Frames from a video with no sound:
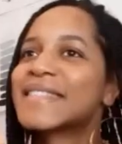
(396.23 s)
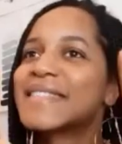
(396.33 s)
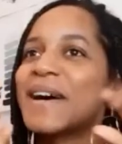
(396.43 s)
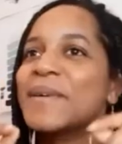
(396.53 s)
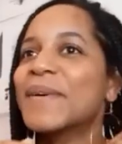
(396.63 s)

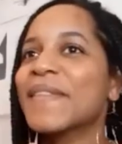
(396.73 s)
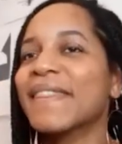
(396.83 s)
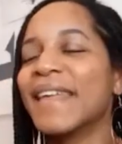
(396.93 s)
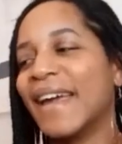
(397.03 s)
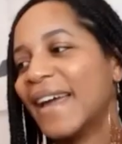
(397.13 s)
something on
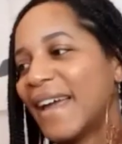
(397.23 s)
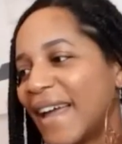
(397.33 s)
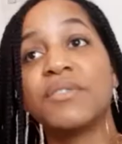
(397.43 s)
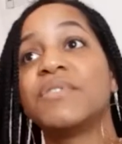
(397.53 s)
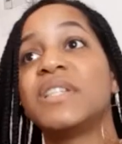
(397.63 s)
there.
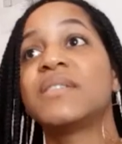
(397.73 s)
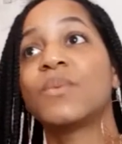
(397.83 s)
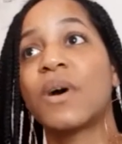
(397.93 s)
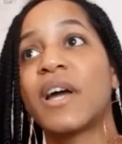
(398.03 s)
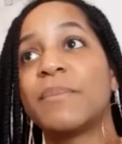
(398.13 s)
The
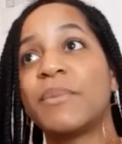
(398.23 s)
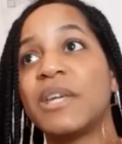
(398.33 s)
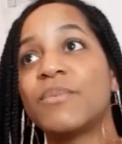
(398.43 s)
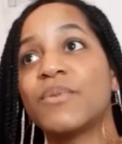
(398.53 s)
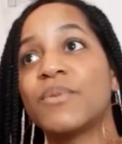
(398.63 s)
reason why
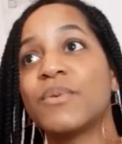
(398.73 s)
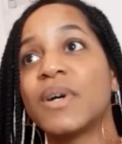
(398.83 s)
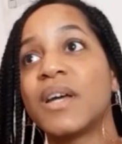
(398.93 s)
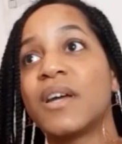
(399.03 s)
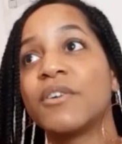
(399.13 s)
people
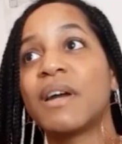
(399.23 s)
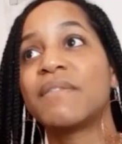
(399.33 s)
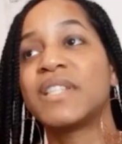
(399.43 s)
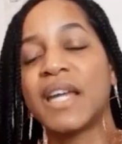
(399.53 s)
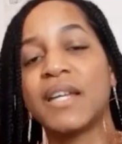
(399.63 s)

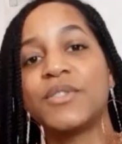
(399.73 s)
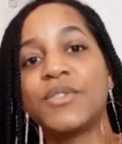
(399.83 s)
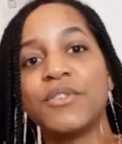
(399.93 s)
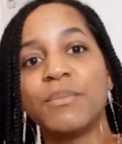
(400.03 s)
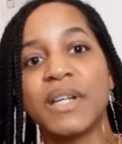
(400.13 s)
gravitate
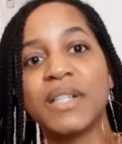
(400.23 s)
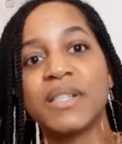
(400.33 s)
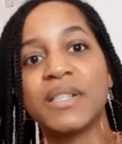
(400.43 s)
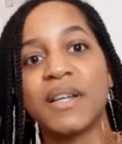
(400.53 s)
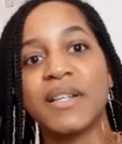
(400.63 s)
to my
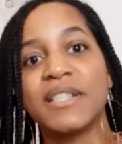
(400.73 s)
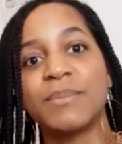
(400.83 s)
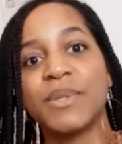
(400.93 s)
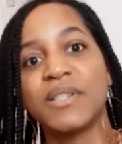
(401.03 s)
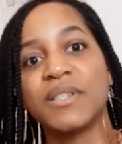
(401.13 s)
designs
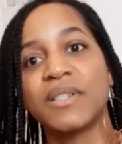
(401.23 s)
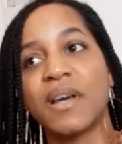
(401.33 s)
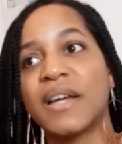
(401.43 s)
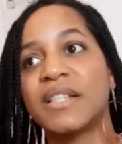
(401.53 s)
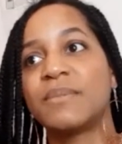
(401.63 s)
is because
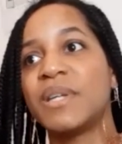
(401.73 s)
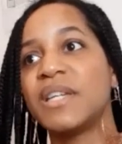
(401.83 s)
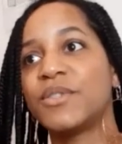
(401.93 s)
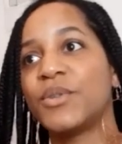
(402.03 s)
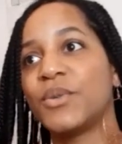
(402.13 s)
I speak
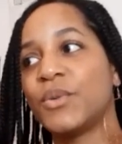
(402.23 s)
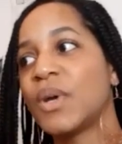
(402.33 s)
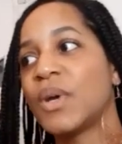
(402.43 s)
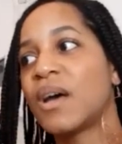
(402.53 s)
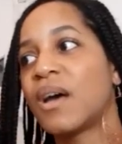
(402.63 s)
to
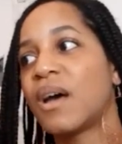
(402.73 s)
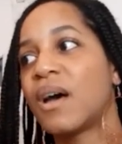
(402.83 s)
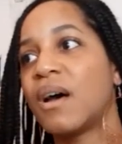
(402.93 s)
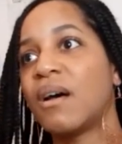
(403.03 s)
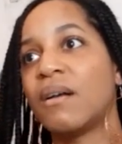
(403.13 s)

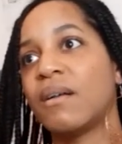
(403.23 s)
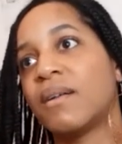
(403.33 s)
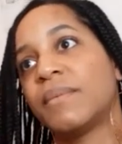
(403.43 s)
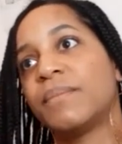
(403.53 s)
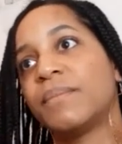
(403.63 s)

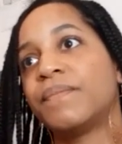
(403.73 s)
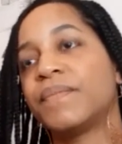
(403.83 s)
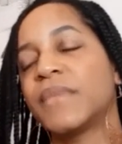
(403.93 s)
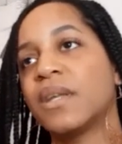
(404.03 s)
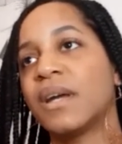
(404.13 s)
a
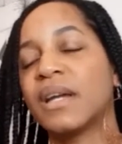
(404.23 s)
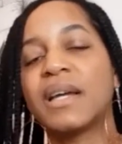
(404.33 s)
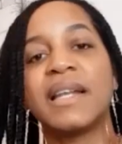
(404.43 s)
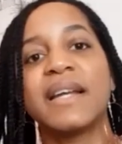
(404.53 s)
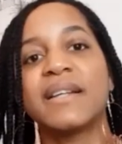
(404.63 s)

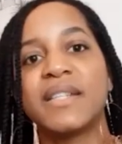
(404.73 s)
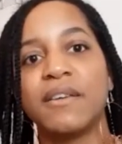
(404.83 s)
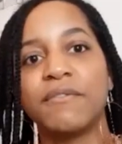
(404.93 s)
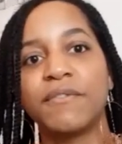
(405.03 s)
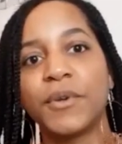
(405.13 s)

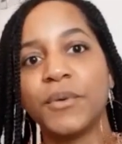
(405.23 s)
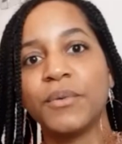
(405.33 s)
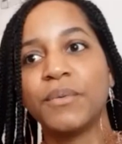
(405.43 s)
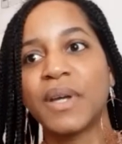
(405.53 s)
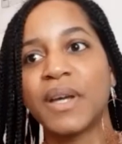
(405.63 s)
collective
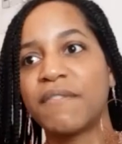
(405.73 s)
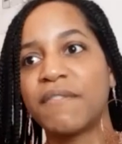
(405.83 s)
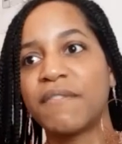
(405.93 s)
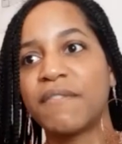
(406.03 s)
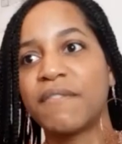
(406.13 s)
who
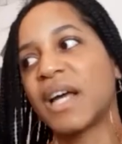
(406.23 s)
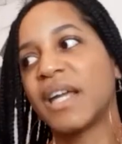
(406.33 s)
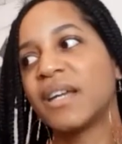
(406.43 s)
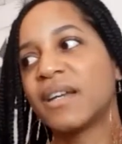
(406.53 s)
felt like